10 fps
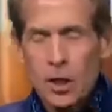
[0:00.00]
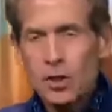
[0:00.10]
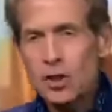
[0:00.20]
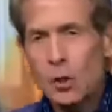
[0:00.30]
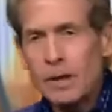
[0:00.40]

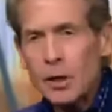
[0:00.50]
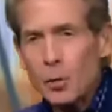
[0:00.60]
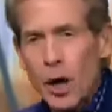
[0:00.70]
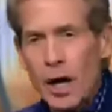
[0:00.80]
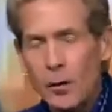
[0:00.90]
So
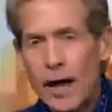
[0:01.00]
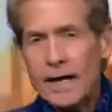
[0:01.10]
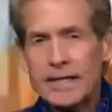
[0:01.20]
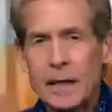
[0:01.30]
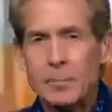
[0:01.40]
meanwhile,
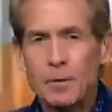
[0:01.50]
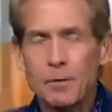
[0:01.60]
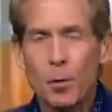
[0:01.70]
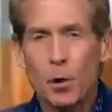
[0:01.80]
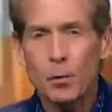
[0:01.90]
that day
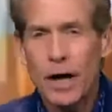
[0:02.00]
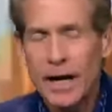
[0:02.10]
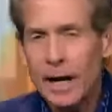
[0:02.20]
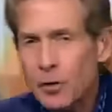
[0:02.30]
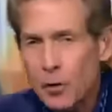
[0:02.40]
before,
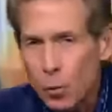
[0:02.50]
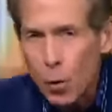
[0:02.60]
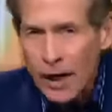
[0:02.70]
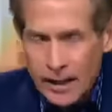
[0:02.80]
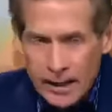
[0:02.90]
right after the
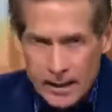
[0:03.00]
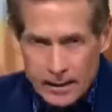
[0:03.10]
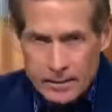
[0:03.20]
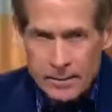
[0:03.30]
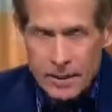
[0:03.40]

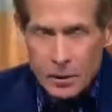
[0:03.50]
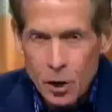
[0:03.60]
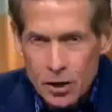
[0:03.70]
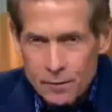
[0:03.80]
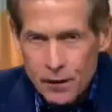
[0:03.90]
weigh-in in
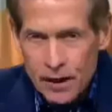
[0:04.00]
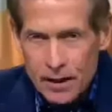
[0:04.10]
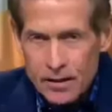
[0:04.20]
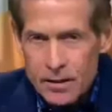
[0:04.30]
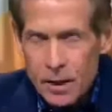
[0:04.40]
Las
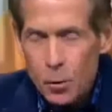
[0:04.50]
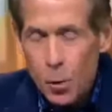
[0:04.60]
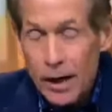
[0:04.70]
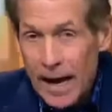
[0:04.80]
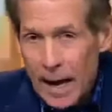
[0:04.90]
Vegas,
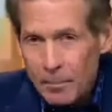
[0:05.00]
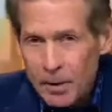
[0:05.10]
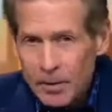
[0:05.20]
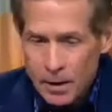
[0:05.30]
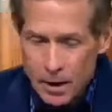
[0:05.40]
what
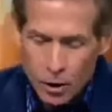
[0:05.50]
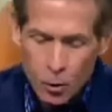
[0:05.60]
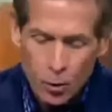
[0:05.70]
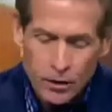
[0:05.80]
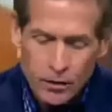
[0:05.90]
happened,
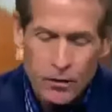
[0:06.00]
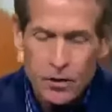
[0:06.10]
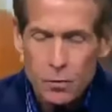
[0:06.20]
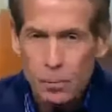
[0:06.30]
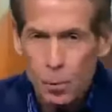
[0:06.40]
according to
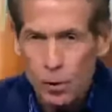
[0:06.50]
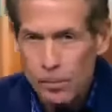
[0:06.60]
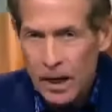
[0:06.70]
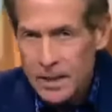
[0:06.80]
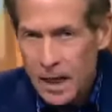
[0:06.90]
this
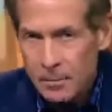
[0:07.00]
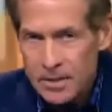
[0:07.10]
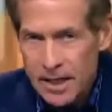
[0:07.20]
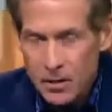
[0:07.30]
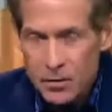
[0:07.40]
report by
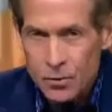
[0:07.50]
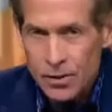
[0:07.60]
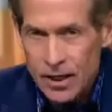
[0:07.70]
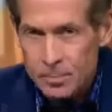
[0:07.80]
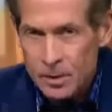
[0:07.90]
Thomas Hauser
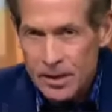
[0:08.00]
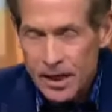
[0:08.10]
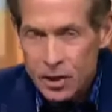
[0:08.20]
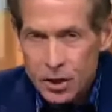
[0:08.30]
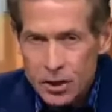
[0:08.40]
and SB
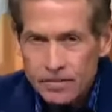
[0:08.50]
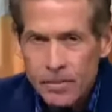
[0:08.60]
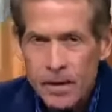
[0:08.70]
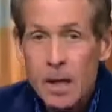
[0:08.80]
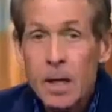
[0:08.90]
Nation?
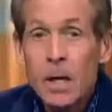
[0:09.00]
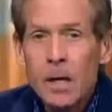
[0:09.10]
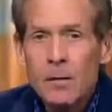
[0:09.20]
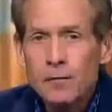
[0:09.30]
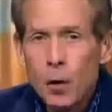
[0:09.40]

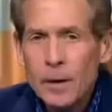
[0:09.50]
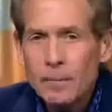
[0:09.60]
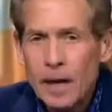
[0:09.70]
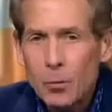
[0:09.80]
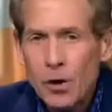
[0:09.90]

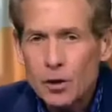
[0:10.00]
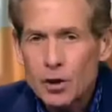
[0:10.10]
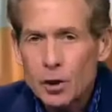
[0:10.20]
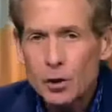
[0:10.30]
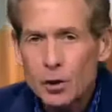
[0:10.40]
Floyd
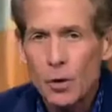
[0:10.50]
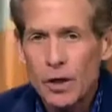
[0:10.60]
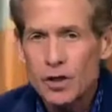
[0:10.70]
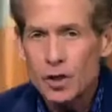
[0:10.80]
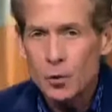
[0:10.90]
Mayweather Jr.
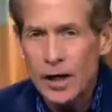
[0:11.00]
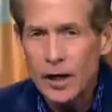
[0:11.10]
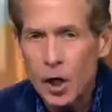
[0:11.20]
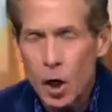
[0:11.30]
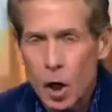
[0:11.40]
went
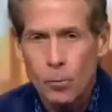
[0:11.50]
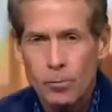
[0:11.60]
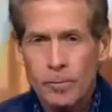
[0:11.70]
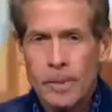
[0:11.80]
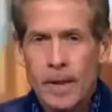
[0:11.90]
straight
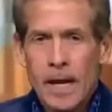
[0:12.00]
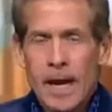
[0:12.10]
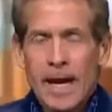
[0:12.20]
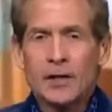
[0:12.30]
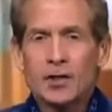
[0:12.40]
home
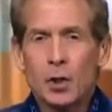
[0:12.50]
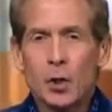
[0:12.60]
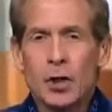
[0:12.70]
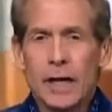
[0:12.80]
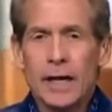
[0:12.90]
and
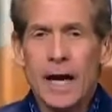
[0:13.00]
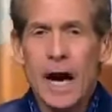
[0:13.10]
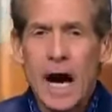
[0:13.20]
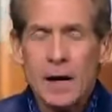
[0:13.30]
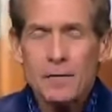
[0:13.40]
took an
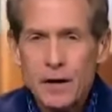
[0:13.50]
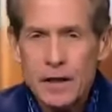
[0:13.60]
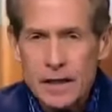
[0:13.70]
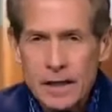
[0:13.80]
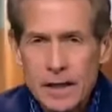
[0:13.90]

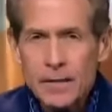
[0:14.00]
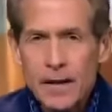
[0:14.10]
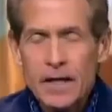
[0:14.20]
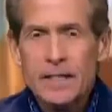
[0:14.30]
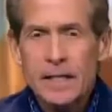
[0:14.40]
IV
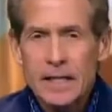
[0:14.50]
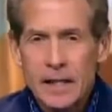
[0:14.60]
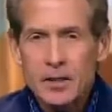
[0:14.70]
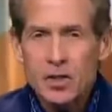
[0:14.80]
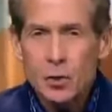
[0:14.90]
that is
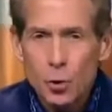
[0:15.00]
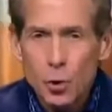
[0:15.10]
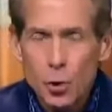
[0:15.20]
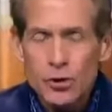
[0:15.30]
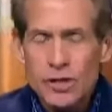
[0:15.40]
against the
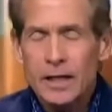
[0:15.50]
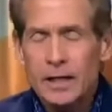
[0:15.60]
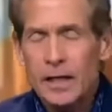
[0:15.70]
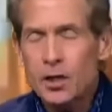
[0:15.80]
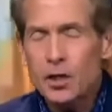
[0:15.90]
rules
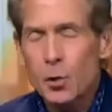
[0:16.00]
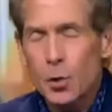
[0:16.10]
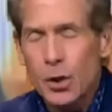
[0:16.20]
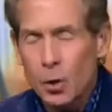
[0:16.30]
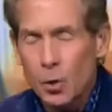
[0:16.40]
unless
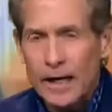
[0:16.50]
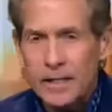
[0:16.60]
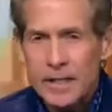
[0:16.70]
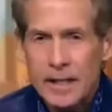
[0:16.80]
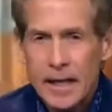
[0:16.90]
you're
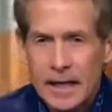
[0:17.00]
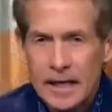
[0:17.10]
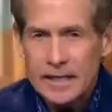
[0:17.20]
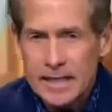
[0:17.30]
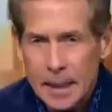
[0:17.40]
granted an
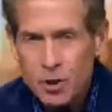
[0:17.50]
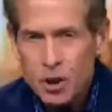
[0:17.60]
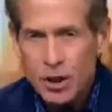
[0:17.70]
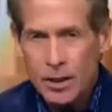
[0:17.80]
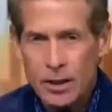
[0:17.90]

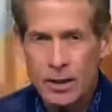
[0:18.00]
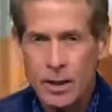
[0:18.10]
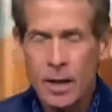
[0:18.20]
exemption.